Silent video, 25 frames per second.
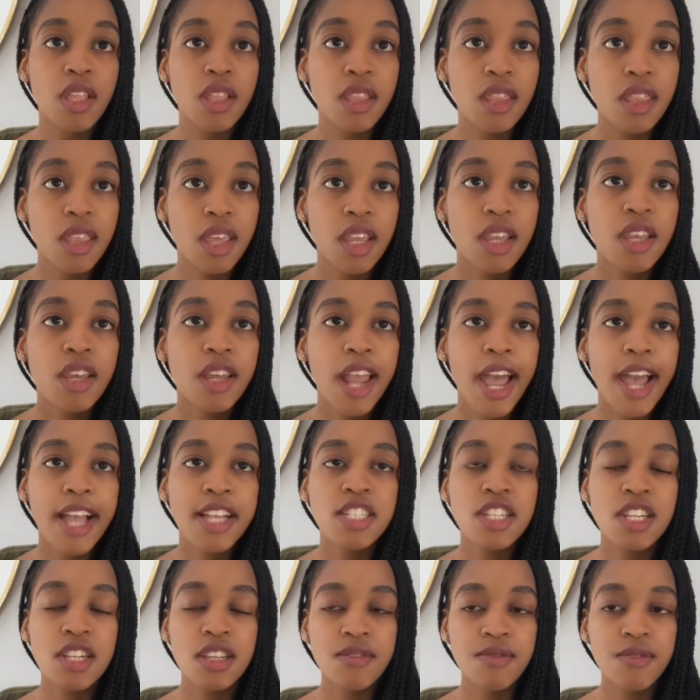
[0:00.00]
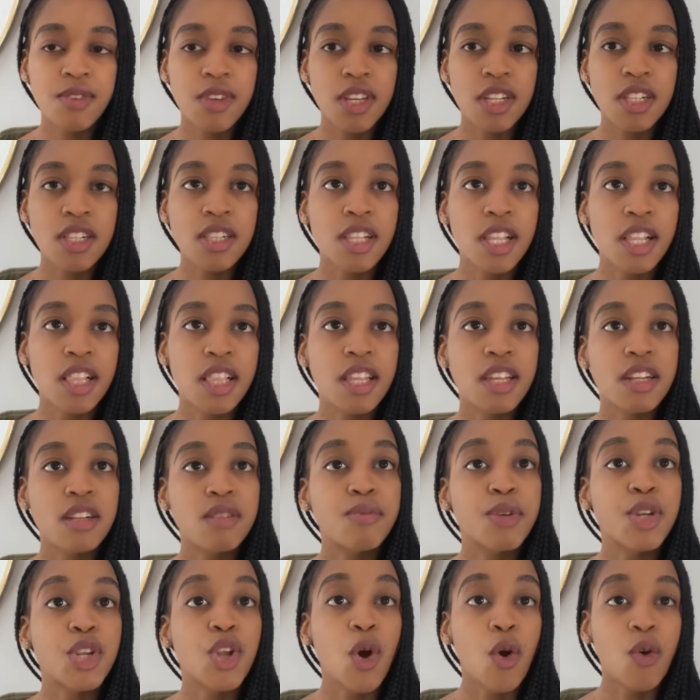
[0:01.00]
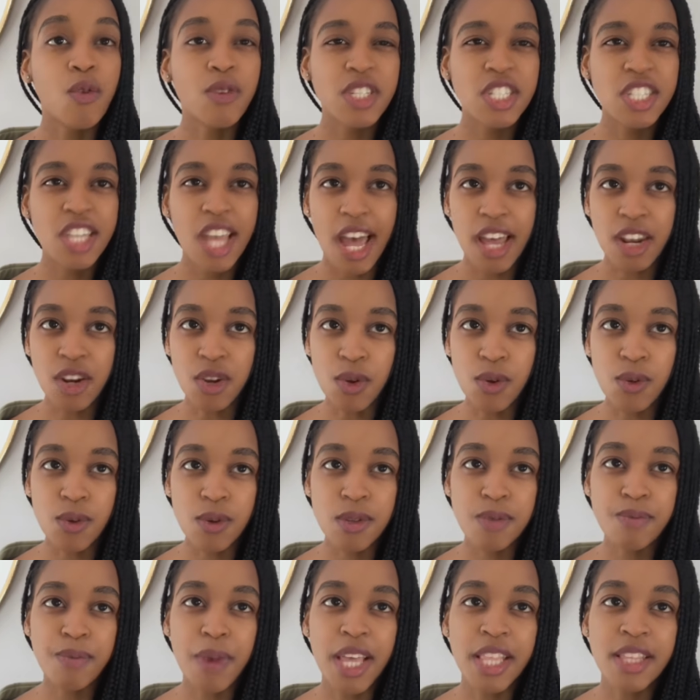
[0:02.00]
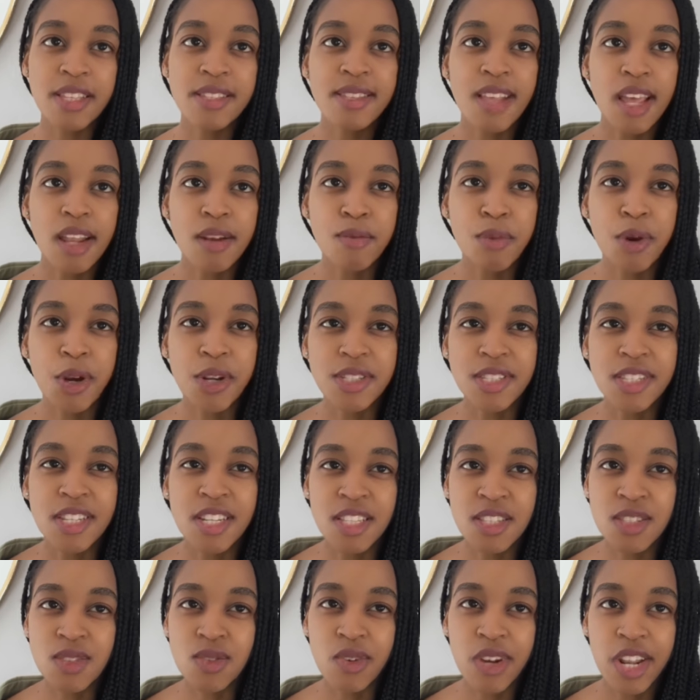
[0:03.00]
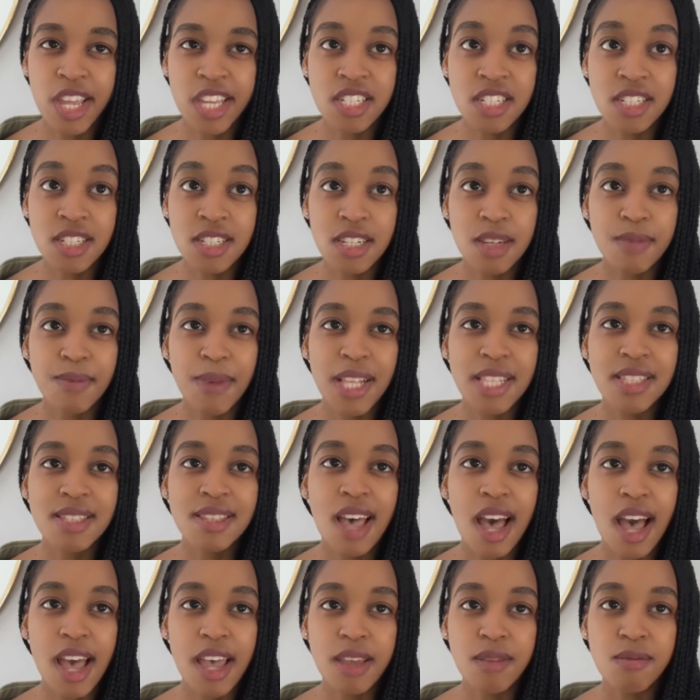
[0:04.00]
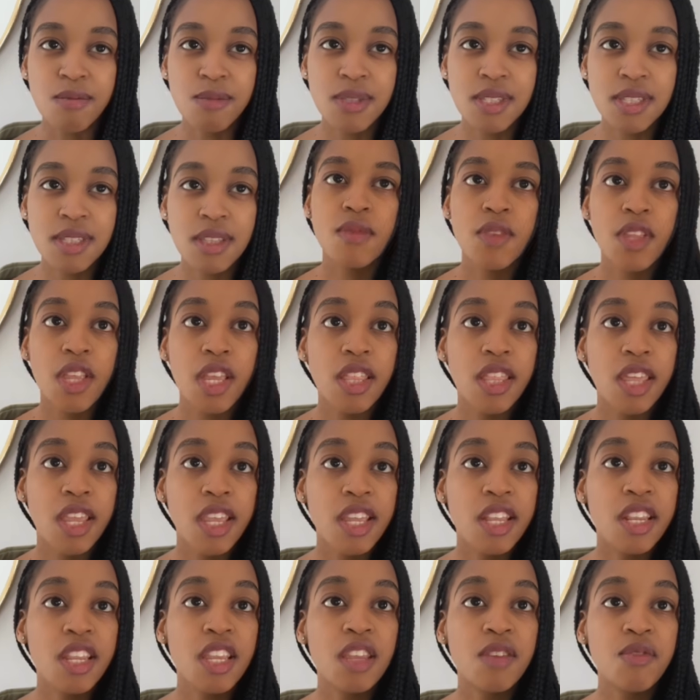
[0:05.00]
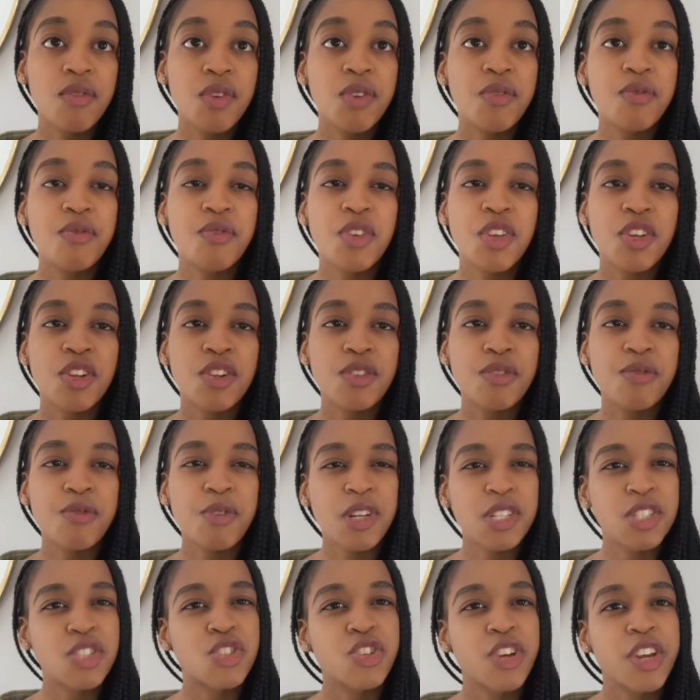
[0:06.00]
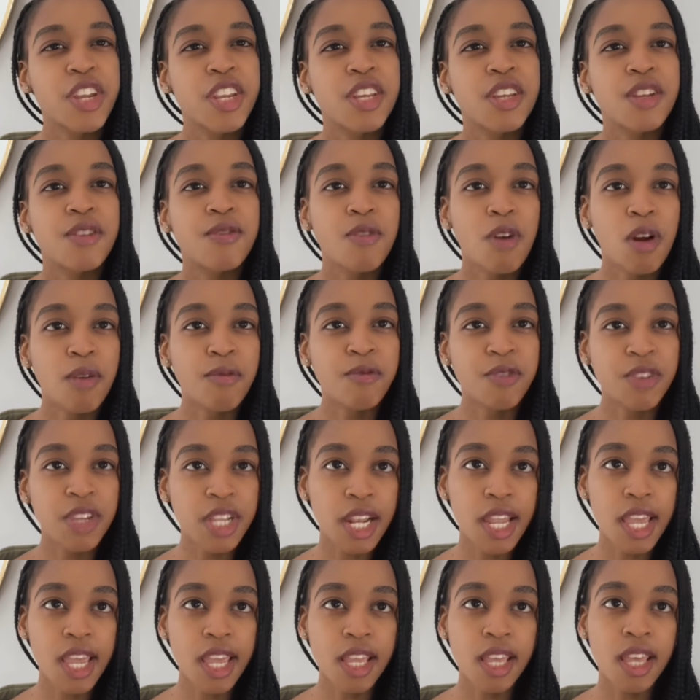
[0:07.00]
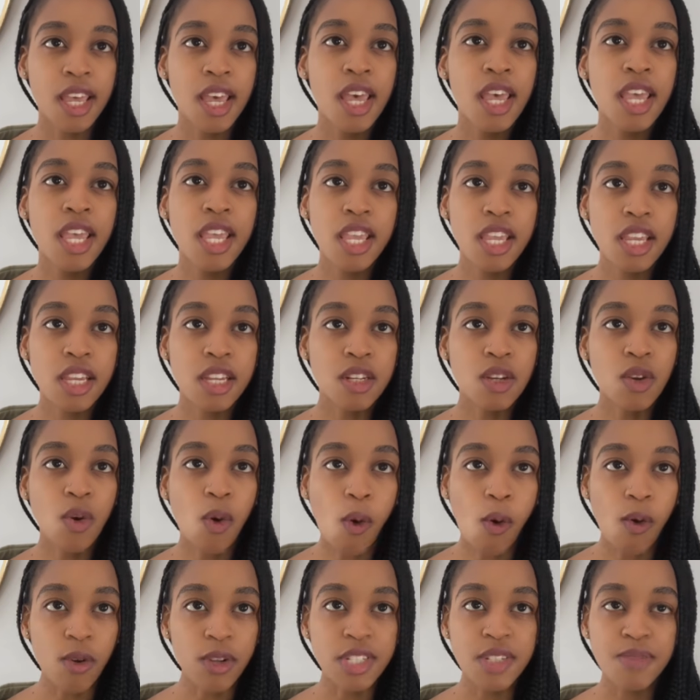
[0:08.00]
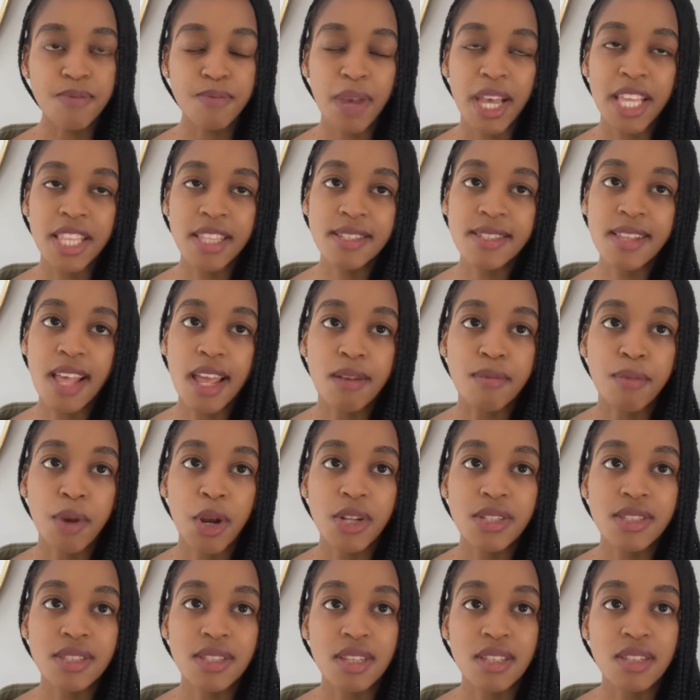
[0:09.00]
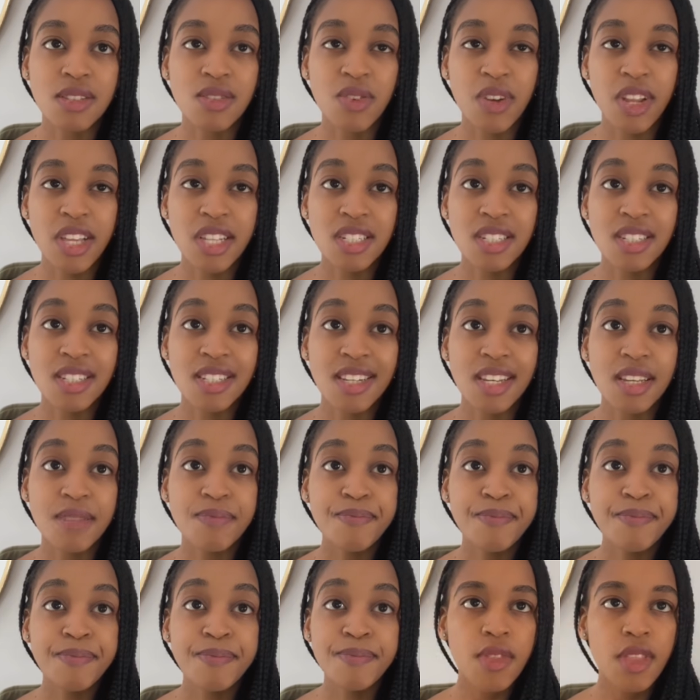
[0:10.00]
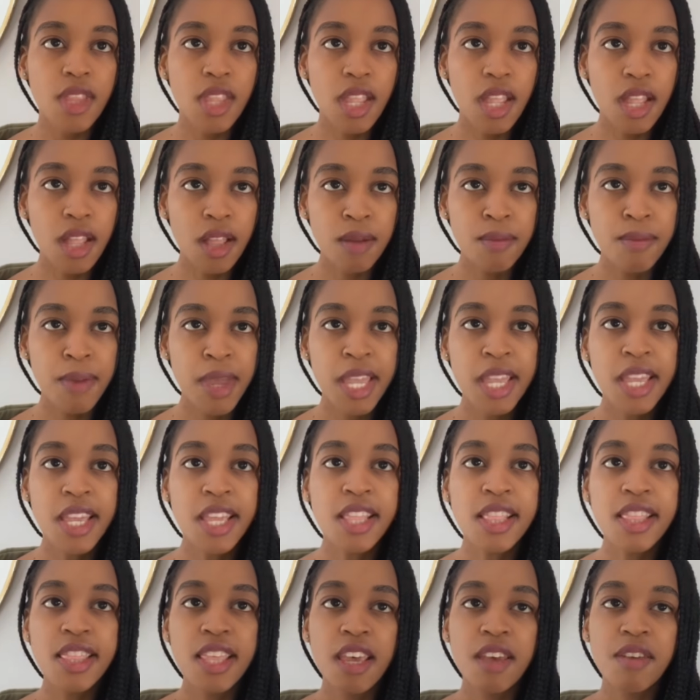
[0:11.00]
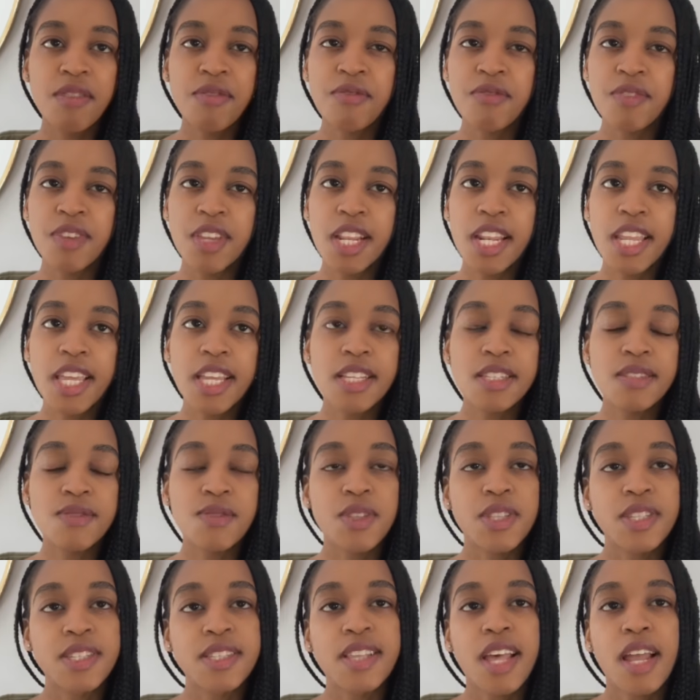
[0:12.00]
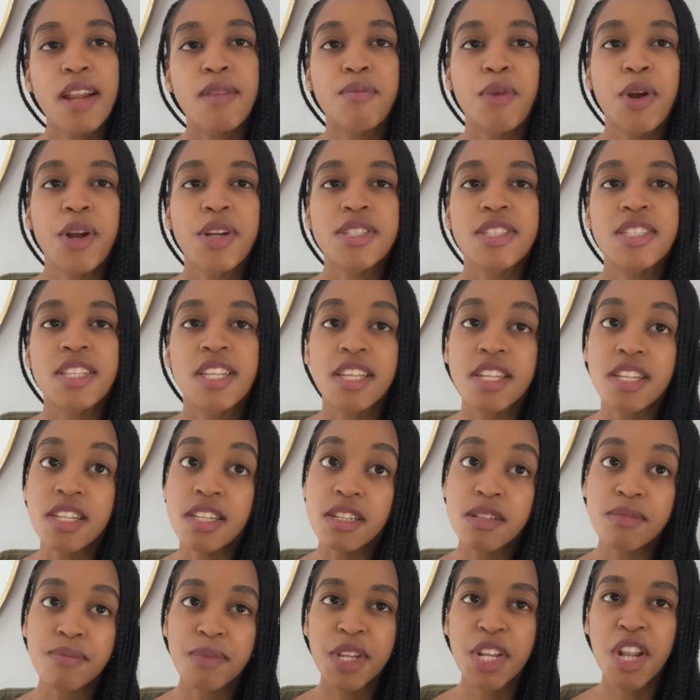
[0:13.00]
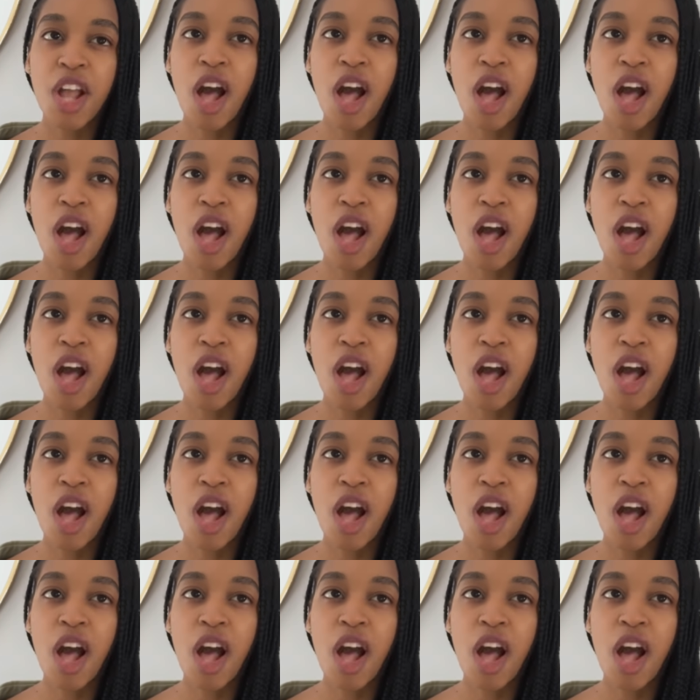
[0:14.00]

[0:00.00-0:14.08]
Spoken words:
They could actually feel a little bit overshadowed by the Sun person in this relationship at times. They can even feel frustrated from feeling ignored by the Sun person's relationship, making their feelings for the Sun person a little bit